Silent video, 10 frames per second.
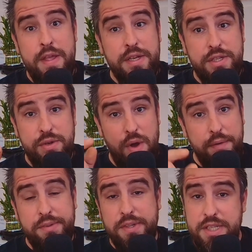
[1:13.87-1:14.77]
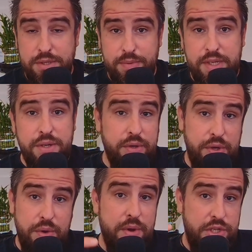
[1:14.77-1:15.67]
So after this video,
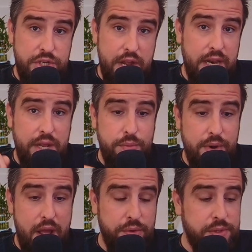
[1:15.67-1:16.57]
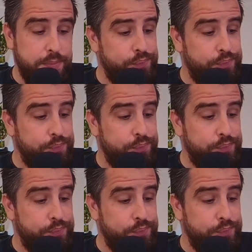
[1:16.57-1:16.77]
go and check that one out.